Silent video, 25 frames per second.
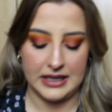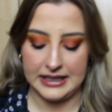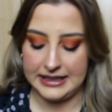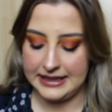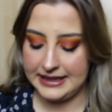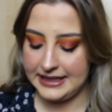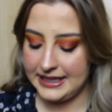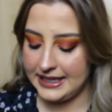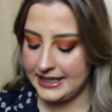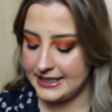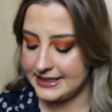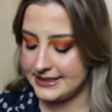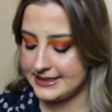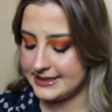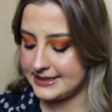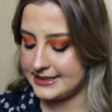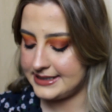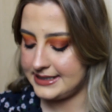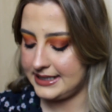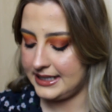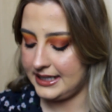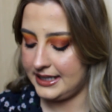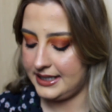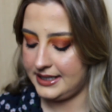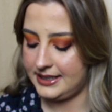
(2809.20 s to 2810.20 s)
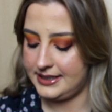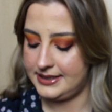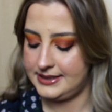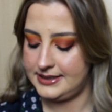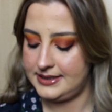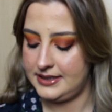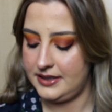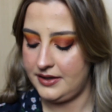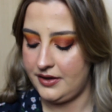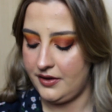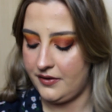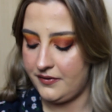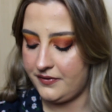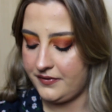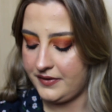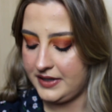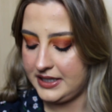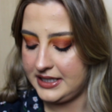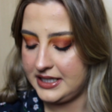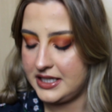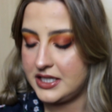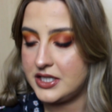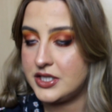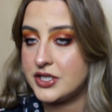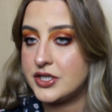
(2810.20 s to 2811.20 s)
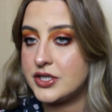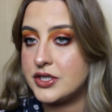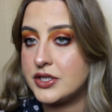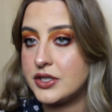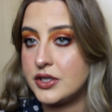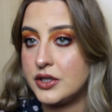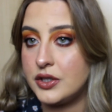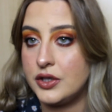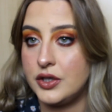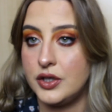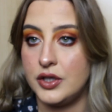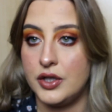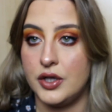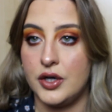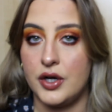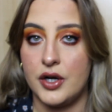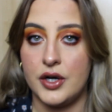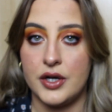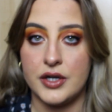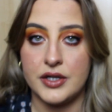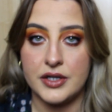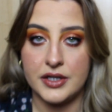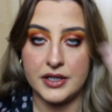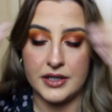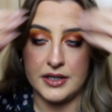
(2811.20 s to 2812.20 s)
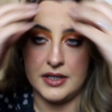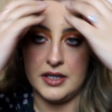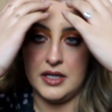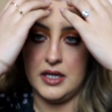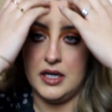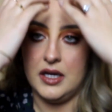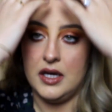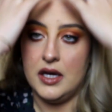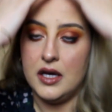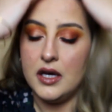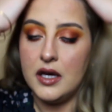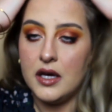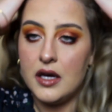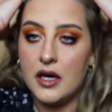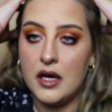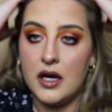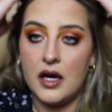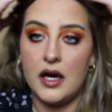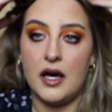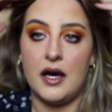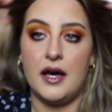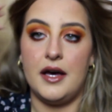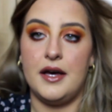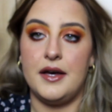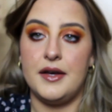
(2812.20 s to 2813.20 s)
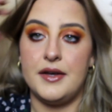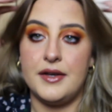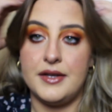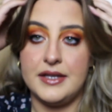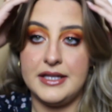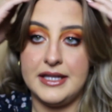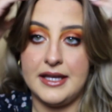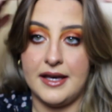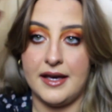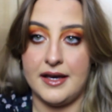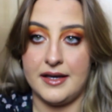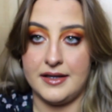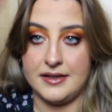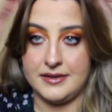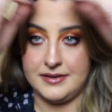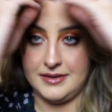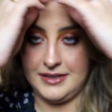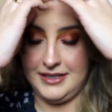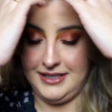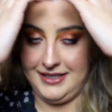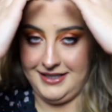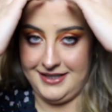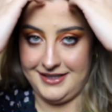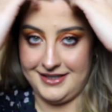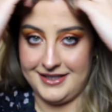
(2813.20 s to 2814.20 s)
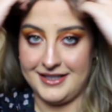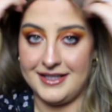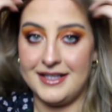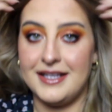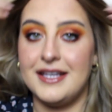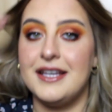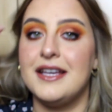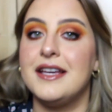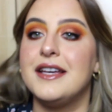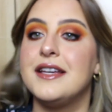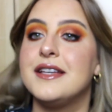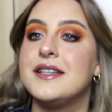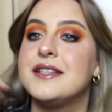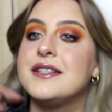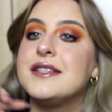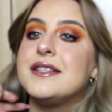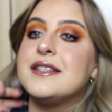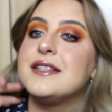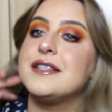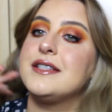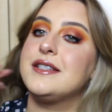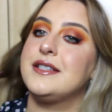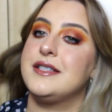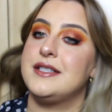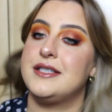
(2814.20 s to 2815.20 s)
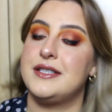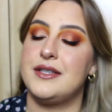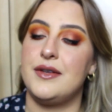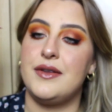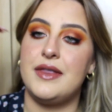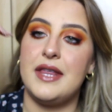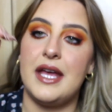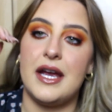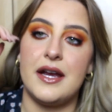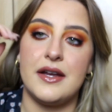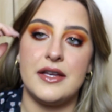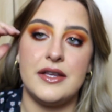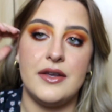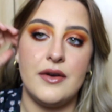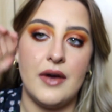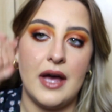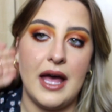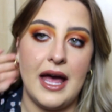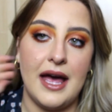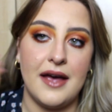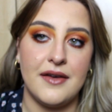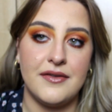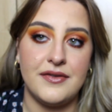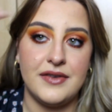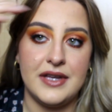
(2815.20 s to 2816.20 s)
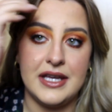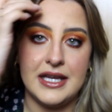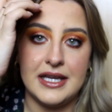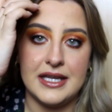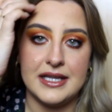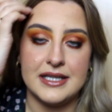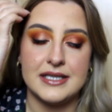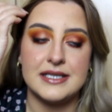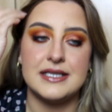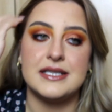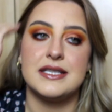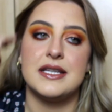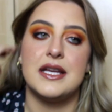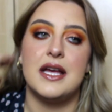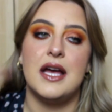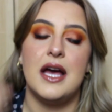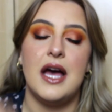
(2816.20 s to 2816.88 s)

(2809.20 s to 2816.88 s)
this is the finished look. Yeah. So there you have it.